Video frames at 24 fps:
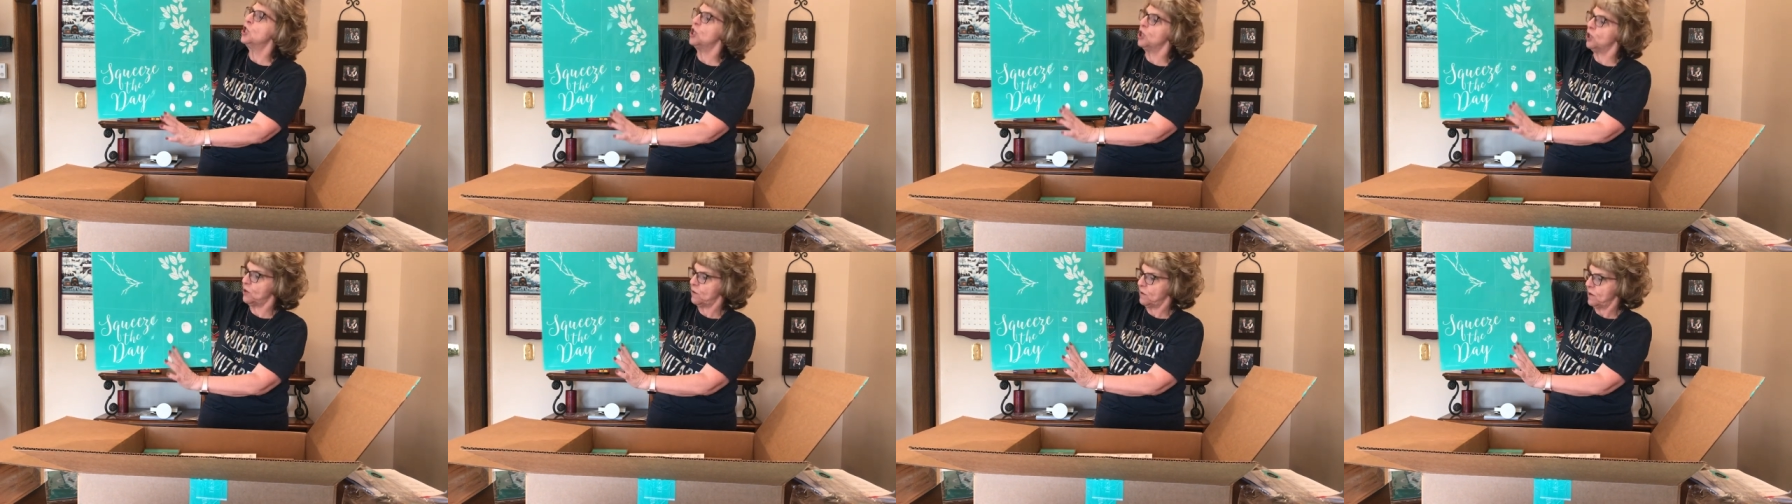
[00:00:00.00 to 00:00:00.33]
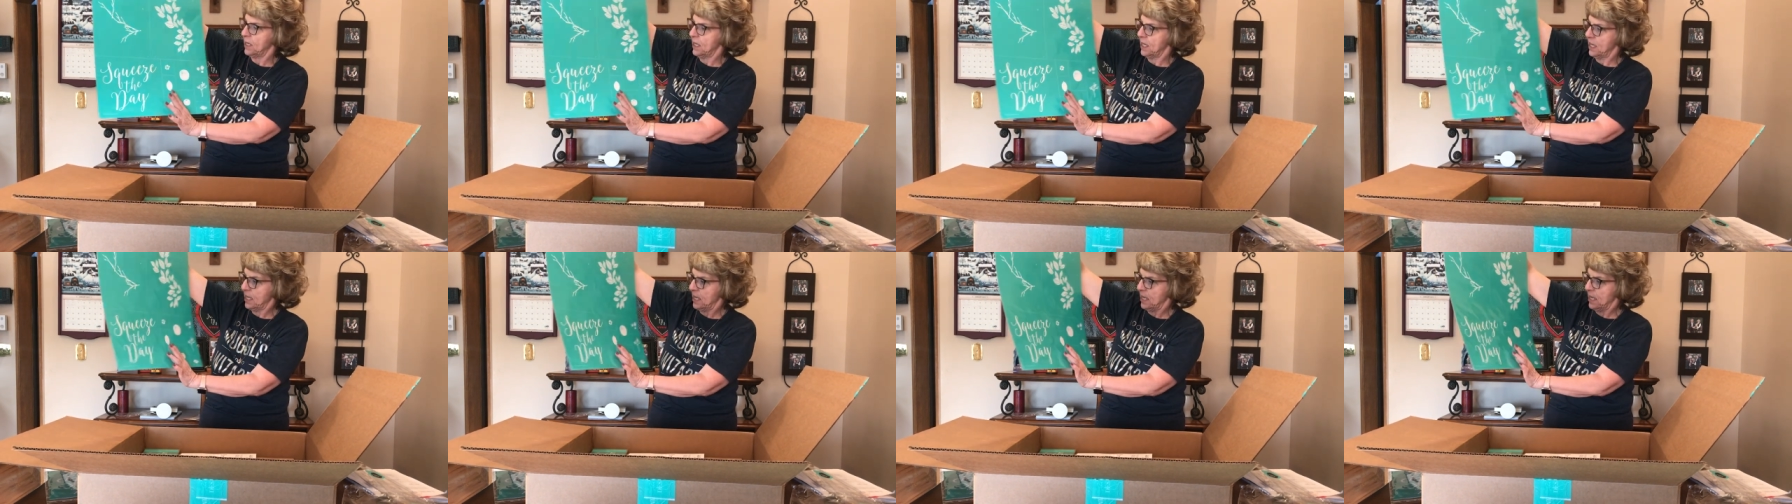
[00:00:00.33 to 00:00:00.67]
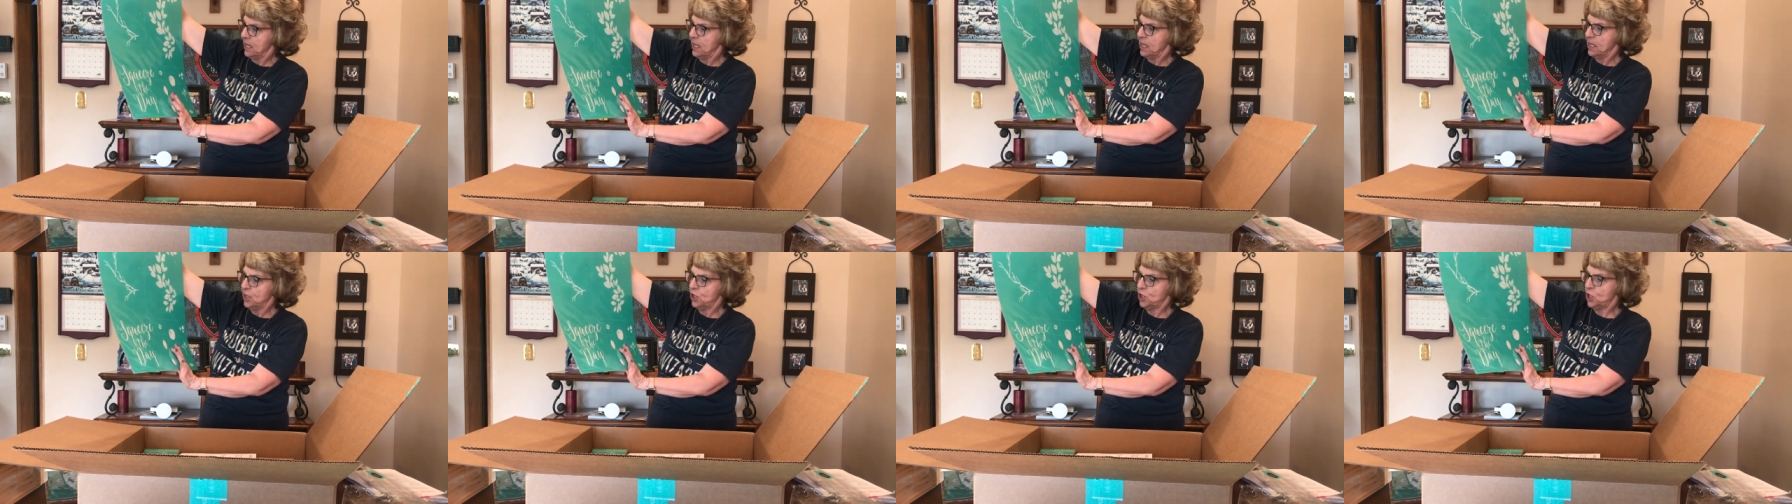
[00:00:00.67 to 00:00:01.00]
Oh, that's smart.
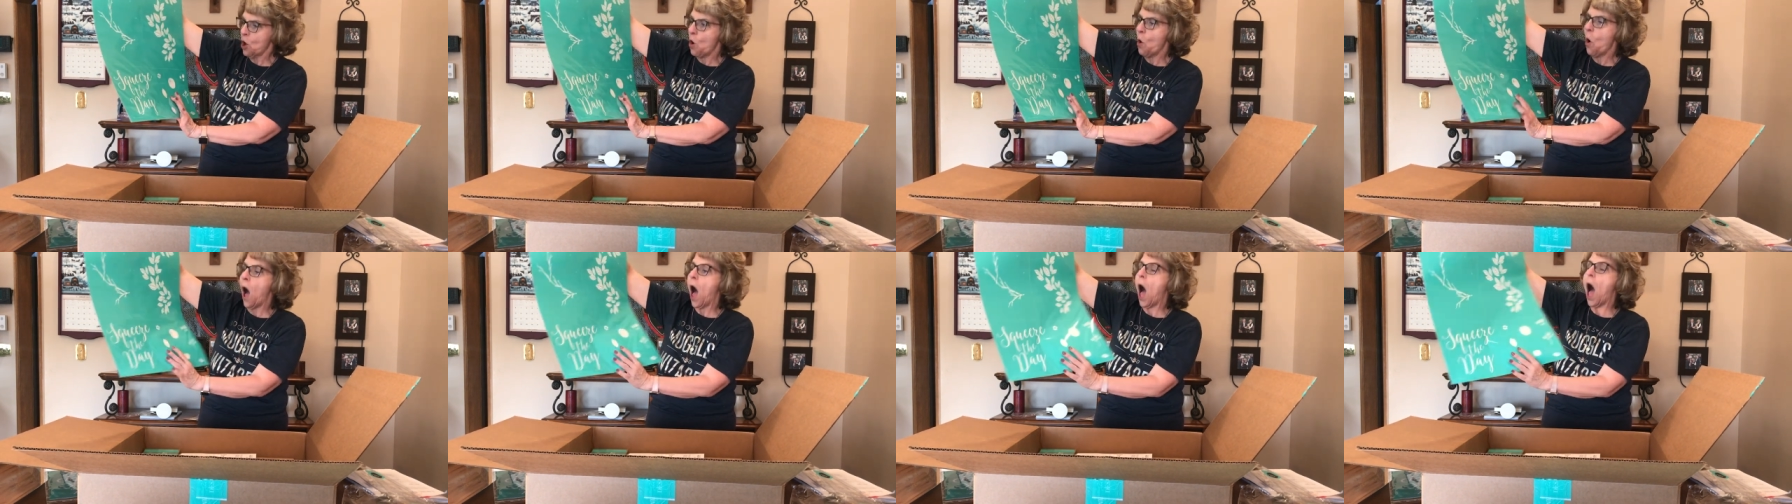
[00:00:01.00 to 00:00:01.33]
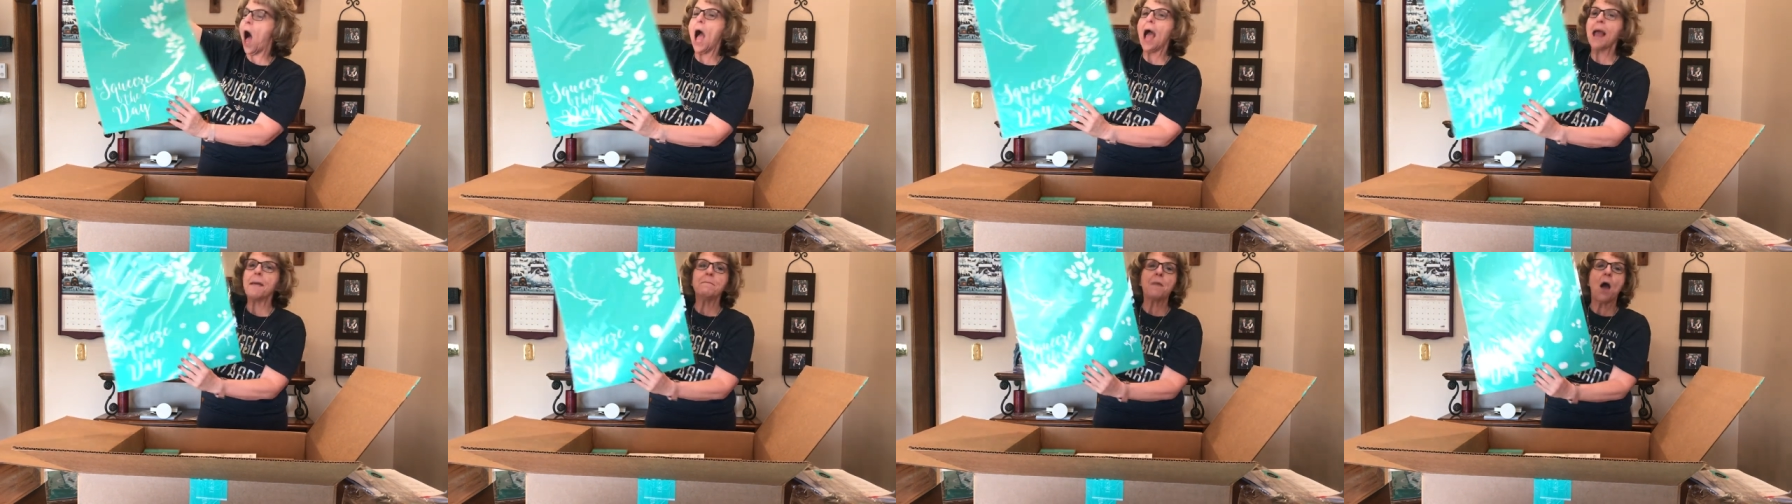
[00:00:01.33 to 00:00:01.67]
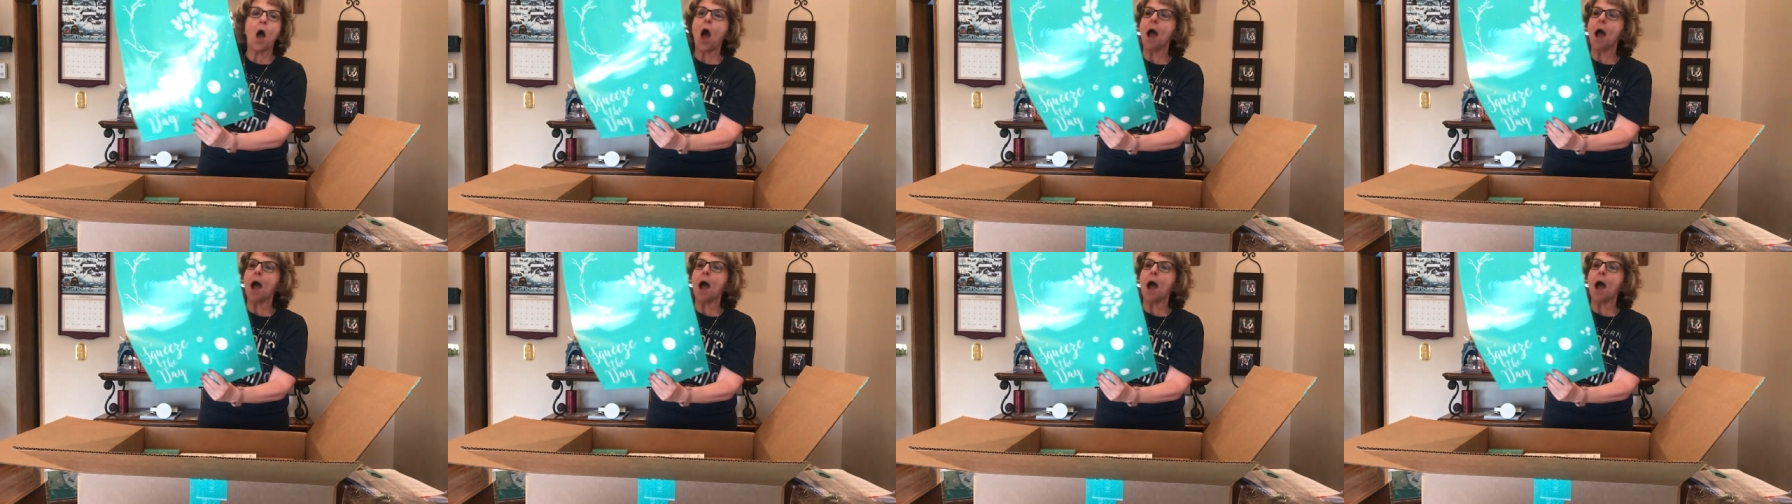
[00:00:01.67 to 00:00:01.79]
So I'm